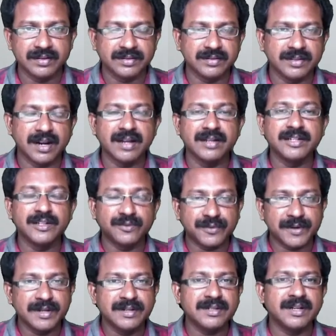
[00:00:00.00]
There are
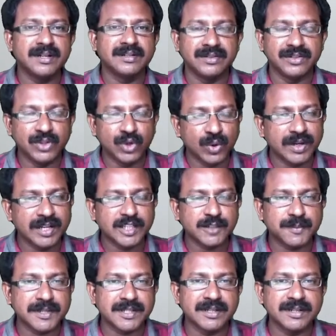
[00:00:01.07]
different nuclei
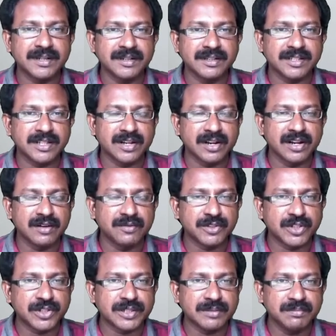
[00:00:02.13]
present in the central nervous
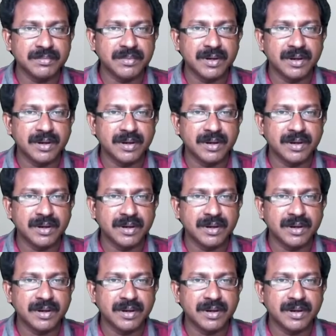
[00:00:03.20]
system